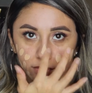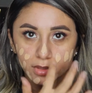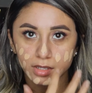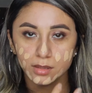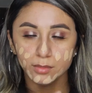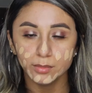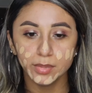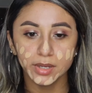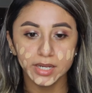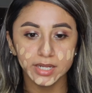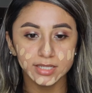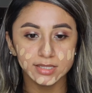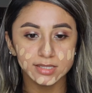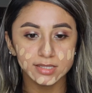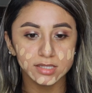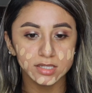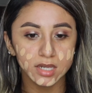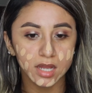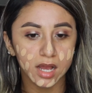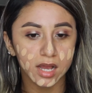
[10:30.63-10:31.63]
but
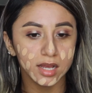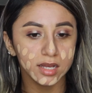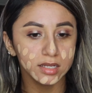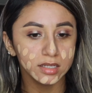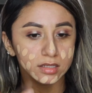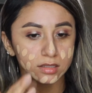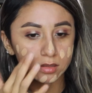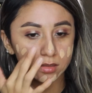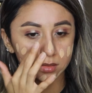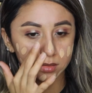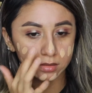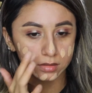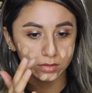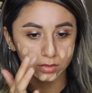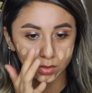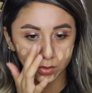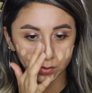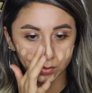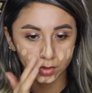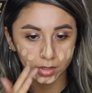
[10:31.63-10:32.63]
it's not
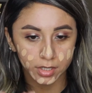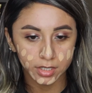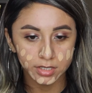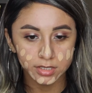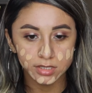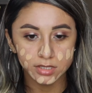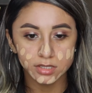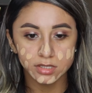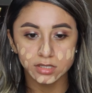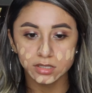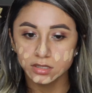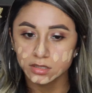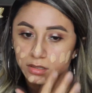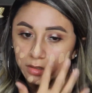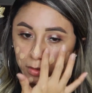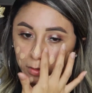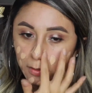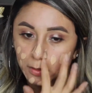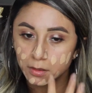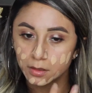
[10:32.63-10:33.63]
the worst.
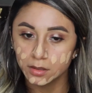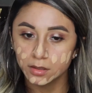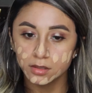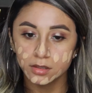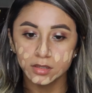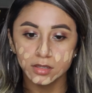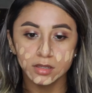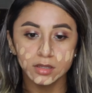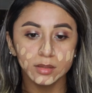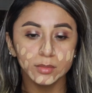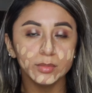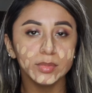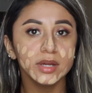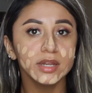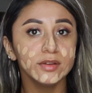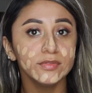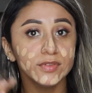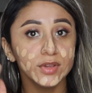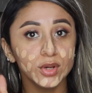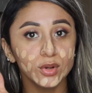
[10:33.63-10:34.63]
But
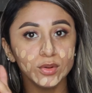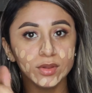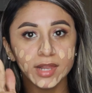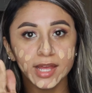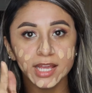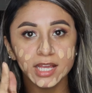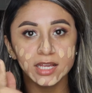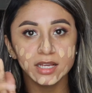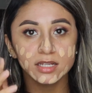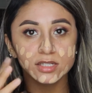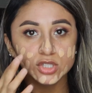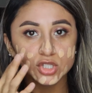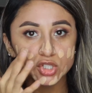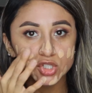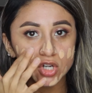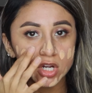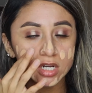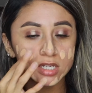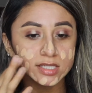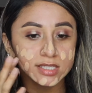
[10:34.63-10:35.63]
if you don't like
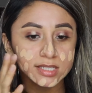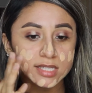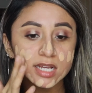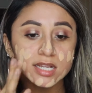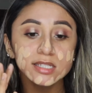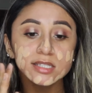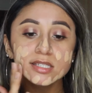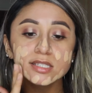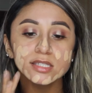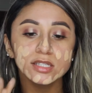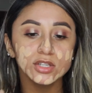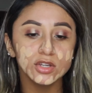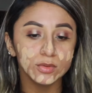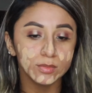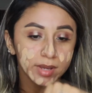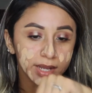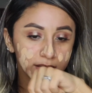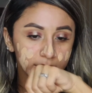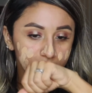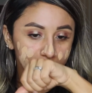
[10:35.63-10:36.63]
strong scents, you
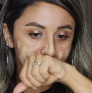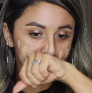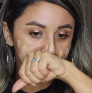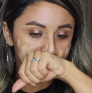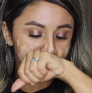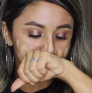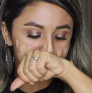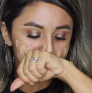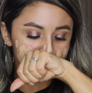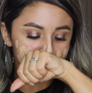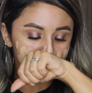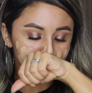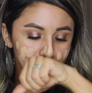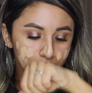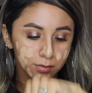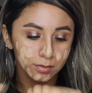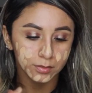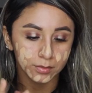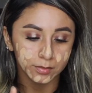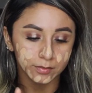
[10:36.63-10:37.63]
might not like this.
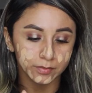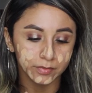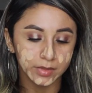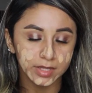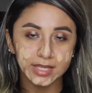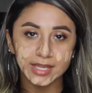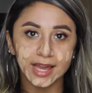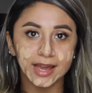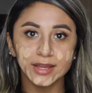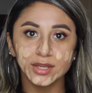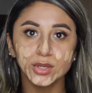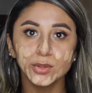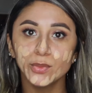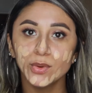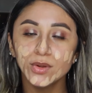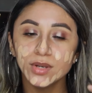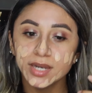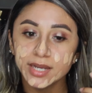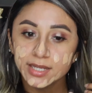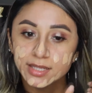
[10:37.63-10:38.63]
Yeah, you
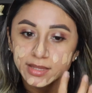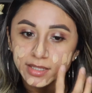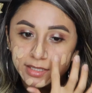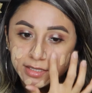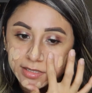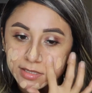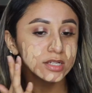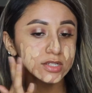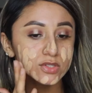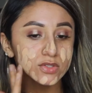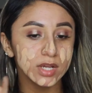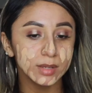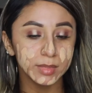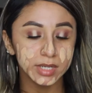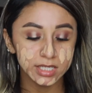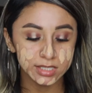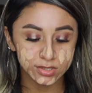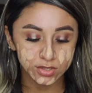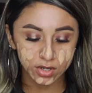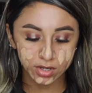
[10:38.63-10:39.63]
won't like this. So I'm
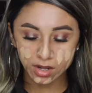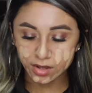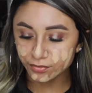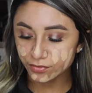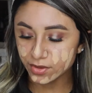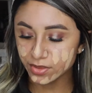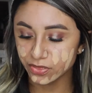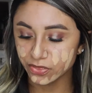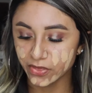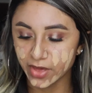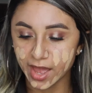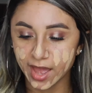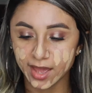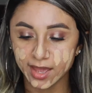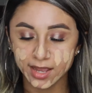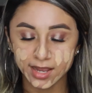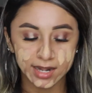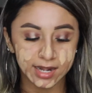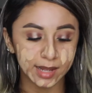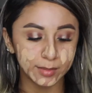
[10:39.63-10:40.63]
gonna start off with
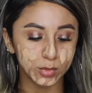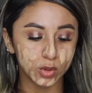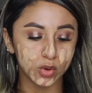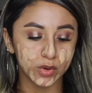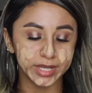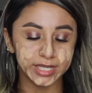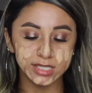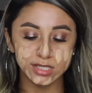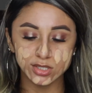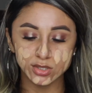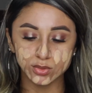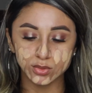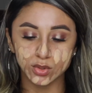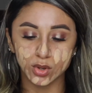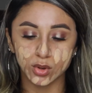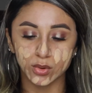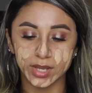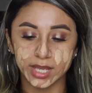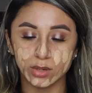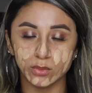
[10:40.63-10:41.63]
that, and I'm going to
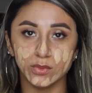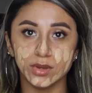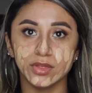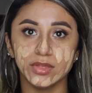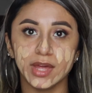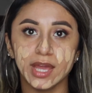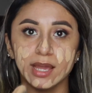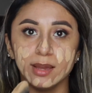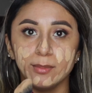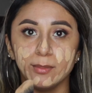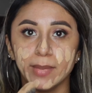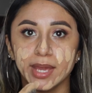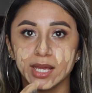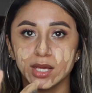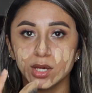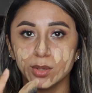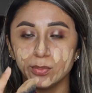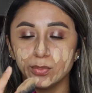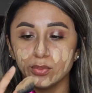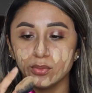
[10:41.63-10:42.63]
go in with a
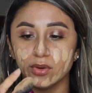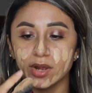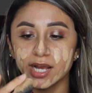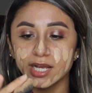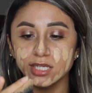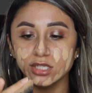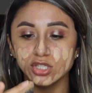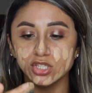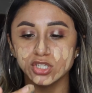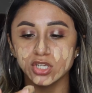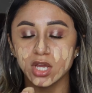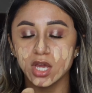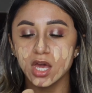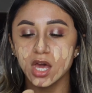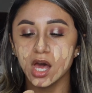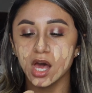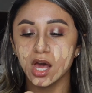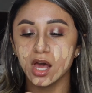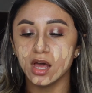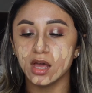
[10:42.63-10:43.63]
makeup brush.
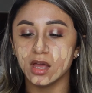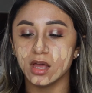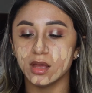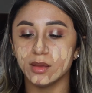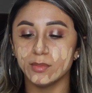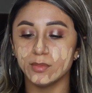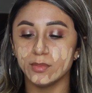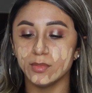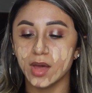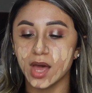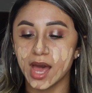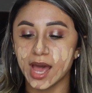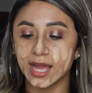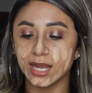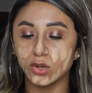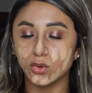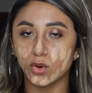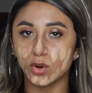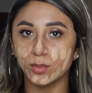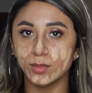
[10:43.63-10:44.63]
I
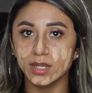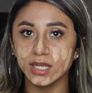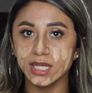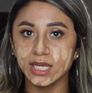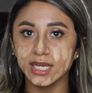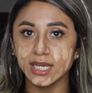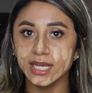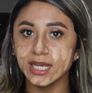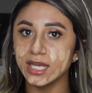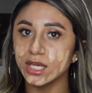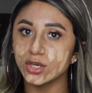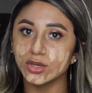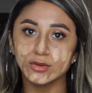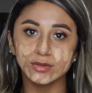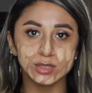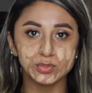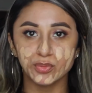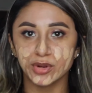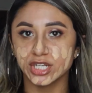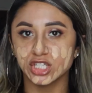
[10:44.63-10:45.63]
normally
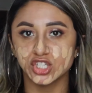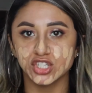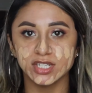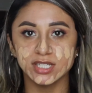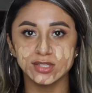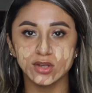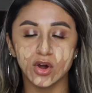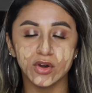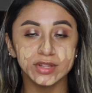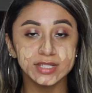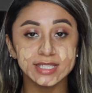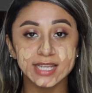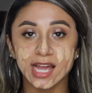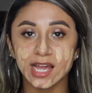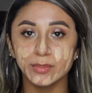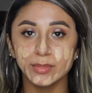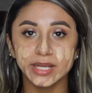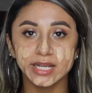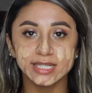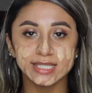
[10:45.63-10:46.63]
use brushes all the
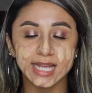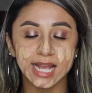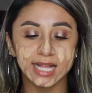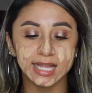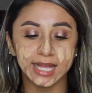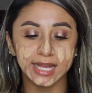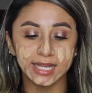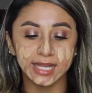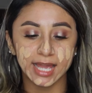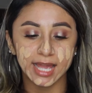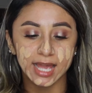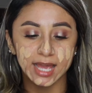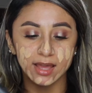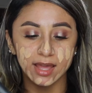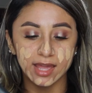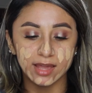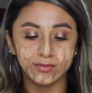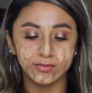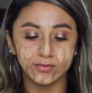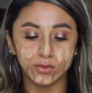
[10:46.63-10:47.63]
time because I like
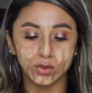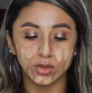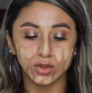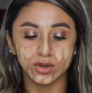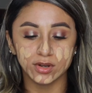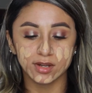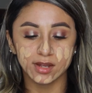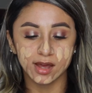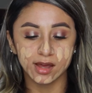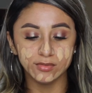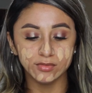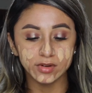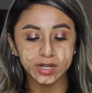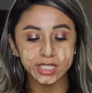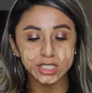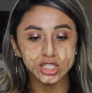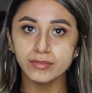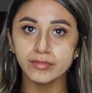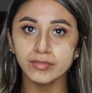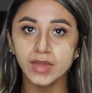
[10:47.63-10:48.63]
a fuller
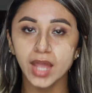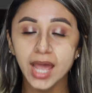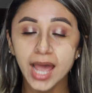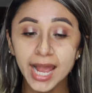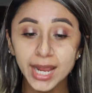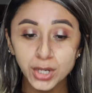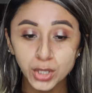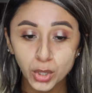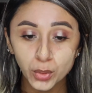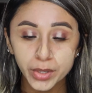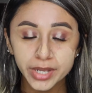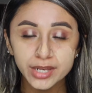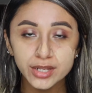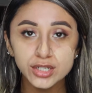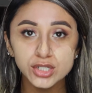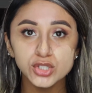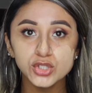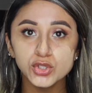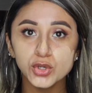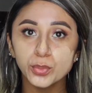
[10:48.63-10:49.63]
coverage. I know it
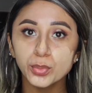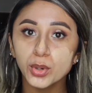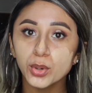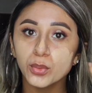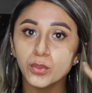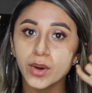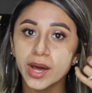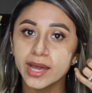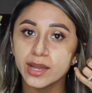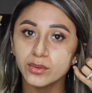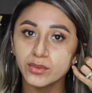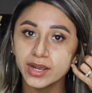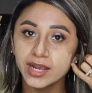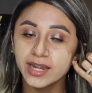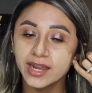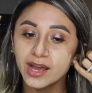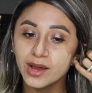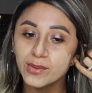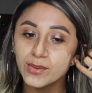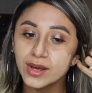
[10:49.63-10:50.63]
looks super white right
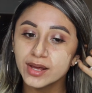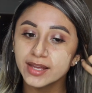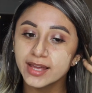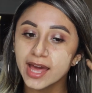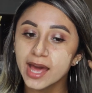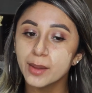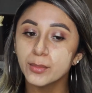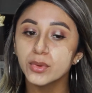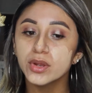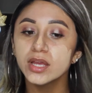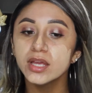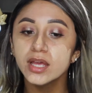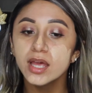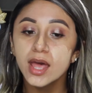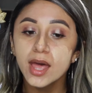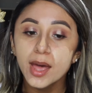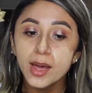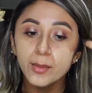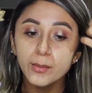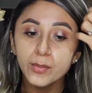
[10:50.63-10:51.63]
now on camera,
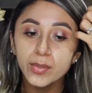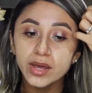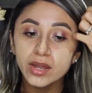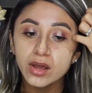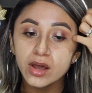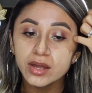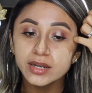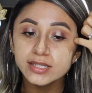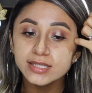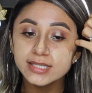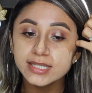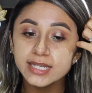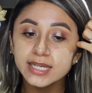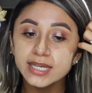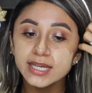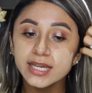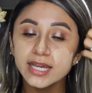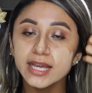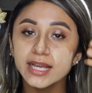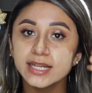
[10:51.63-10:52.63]
but
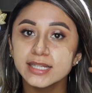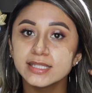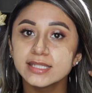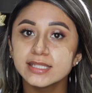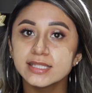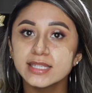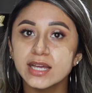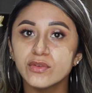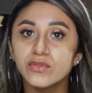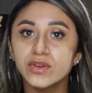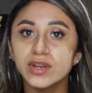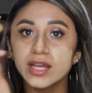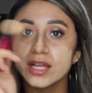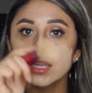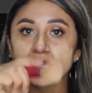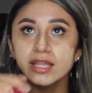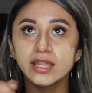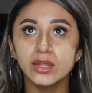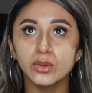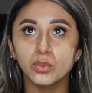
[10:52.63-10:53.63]
honestly it's
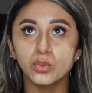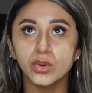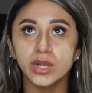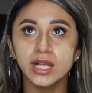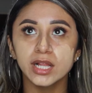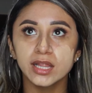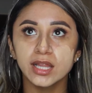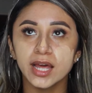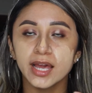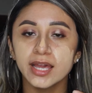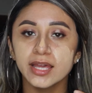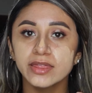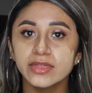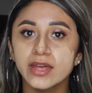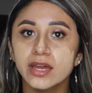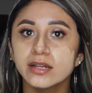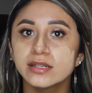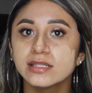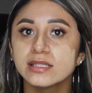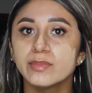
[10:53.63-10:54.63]
definitely the ring light
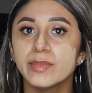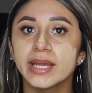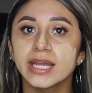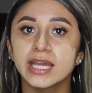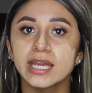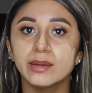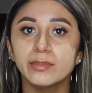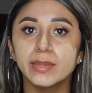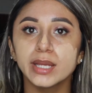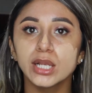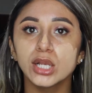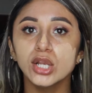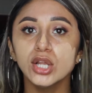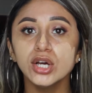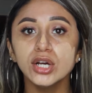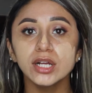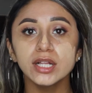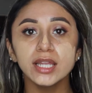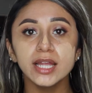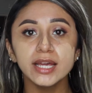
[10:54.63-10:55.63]
that is making me
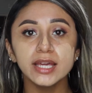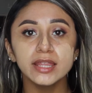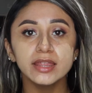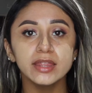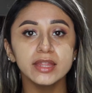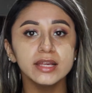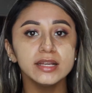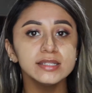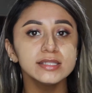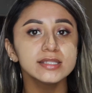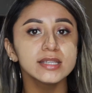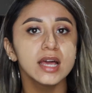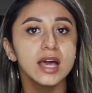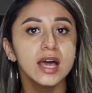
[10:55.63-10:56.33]
look like this.